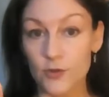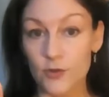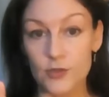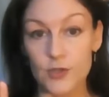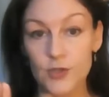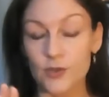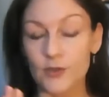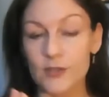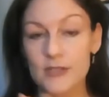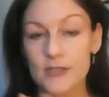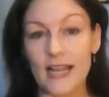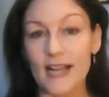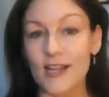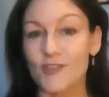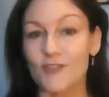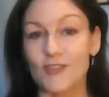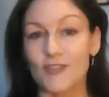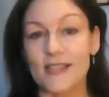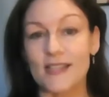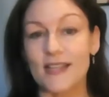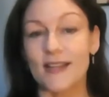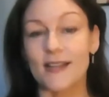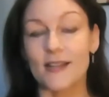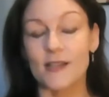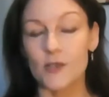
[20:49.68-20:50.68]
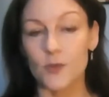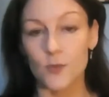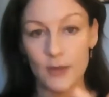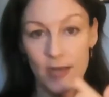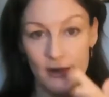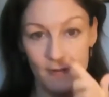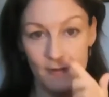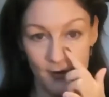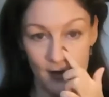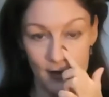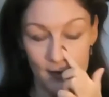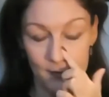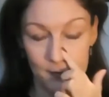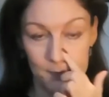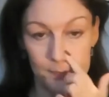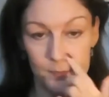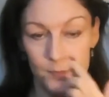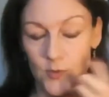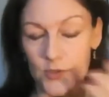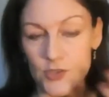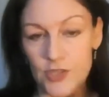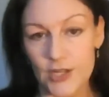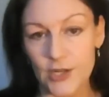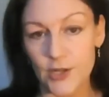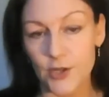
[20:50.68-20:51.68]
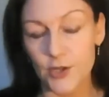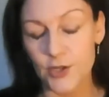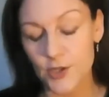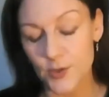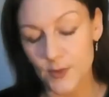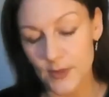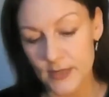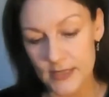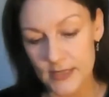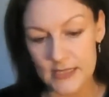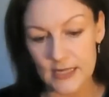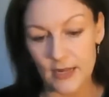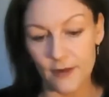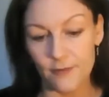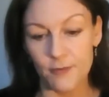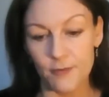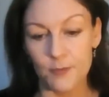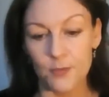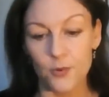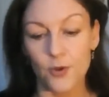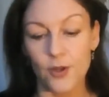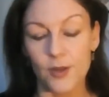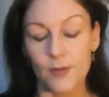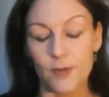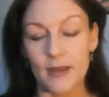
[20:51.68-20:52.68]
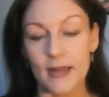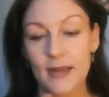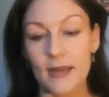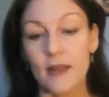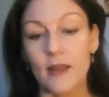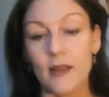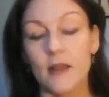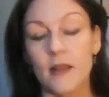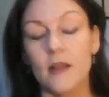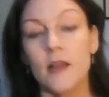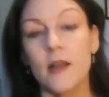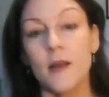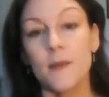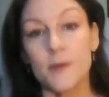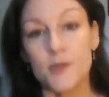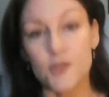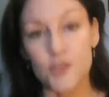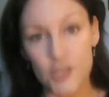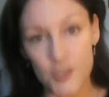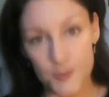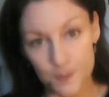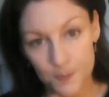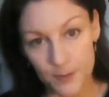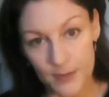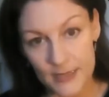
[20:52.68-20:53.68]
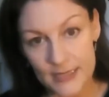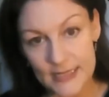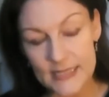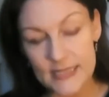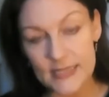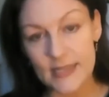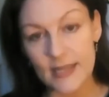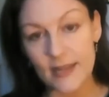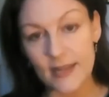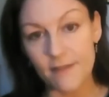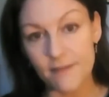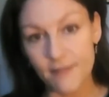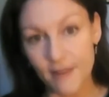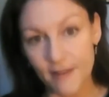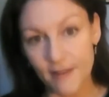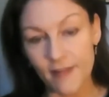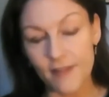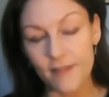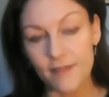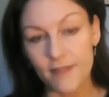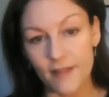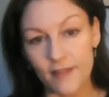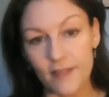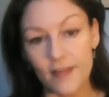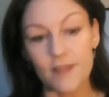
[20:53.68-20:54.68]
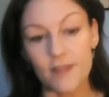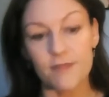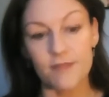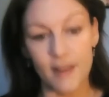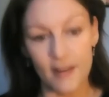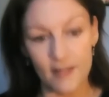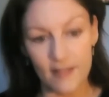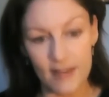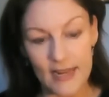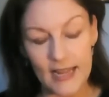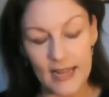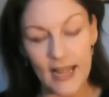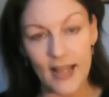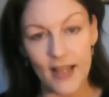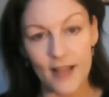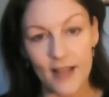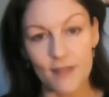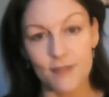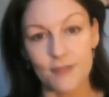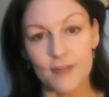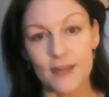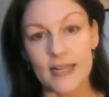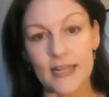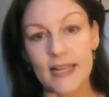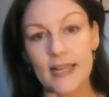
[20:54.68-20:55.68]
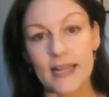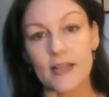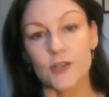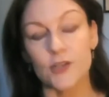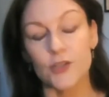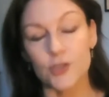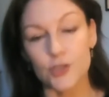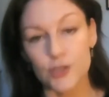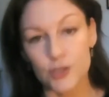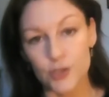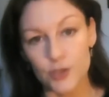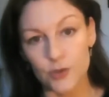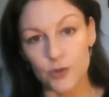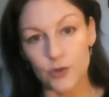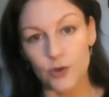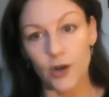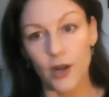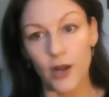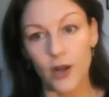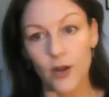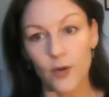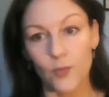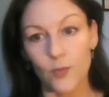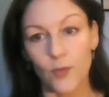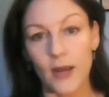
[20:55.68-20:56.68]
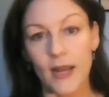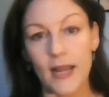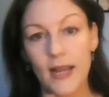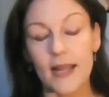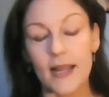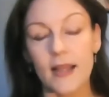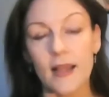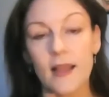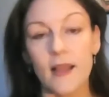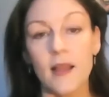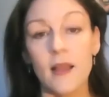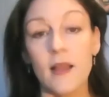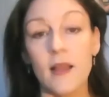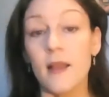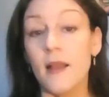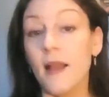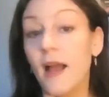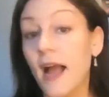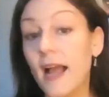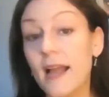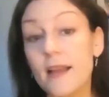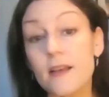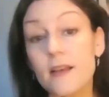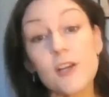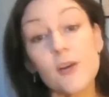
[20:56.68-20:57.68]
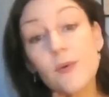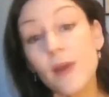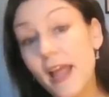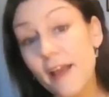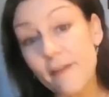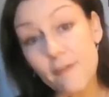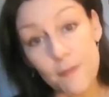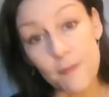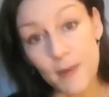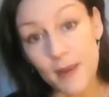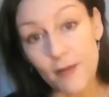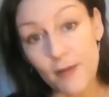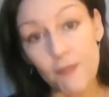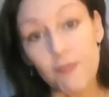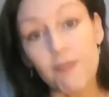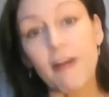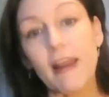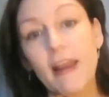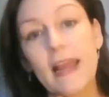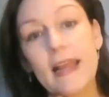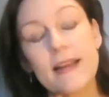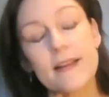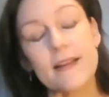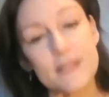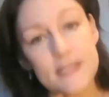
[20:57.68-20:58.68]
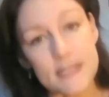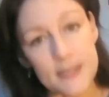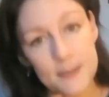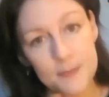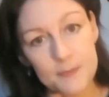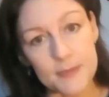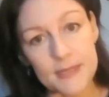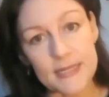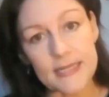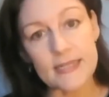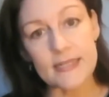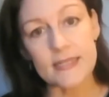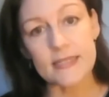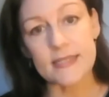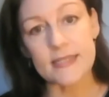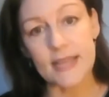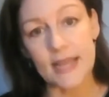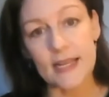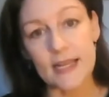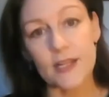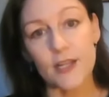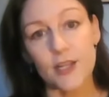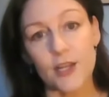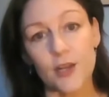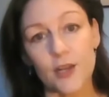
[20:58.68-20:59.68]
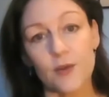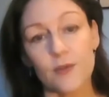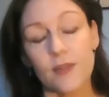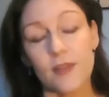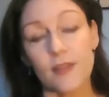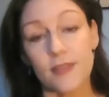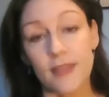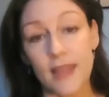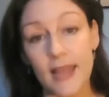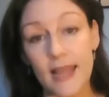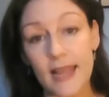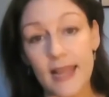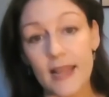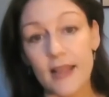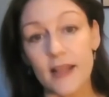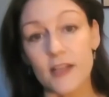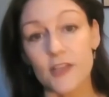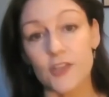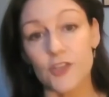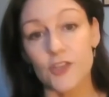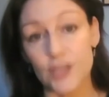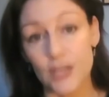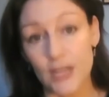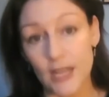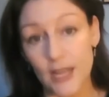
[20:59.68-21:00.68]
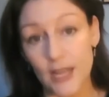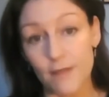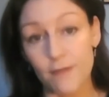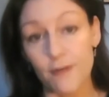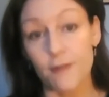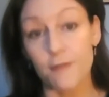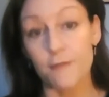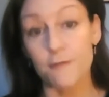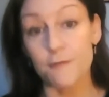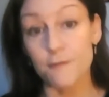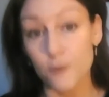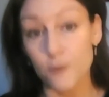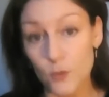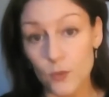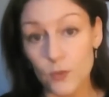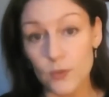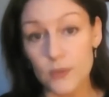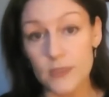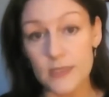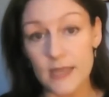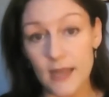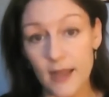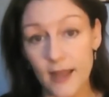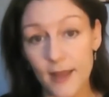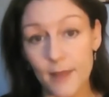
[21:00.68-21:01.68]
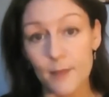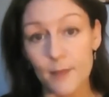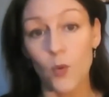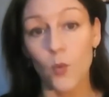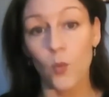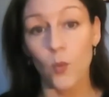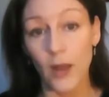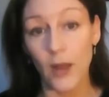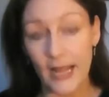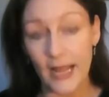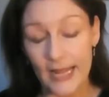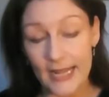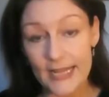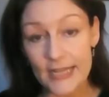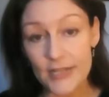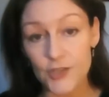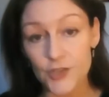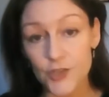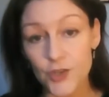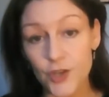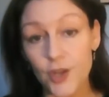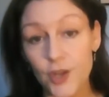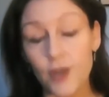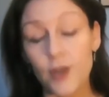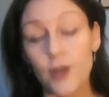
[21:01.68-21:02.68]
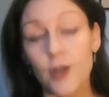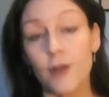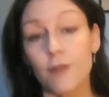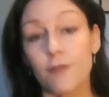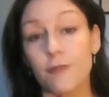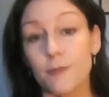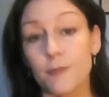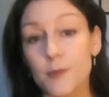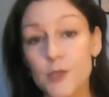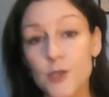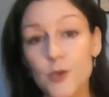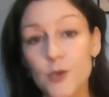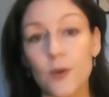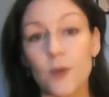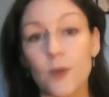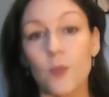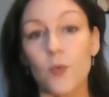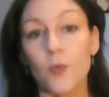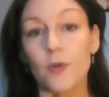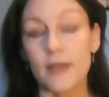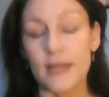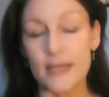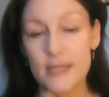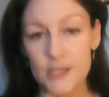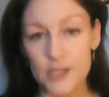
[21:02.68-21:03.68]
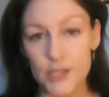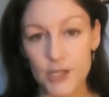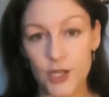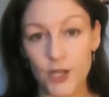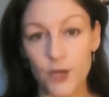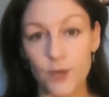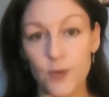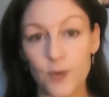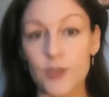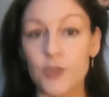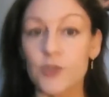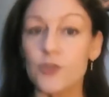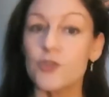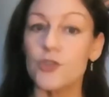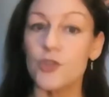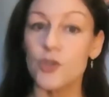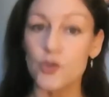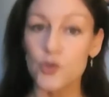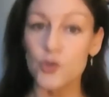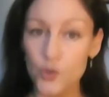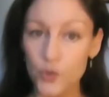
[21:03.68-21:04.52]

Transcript: do your tax returns or whatever, which I know you do under self-employment, but just please think very, very, very carefully and do your homework. And don't ever be afraid if somebody is telling you that they achieve a full-time wage from doing what they do and you should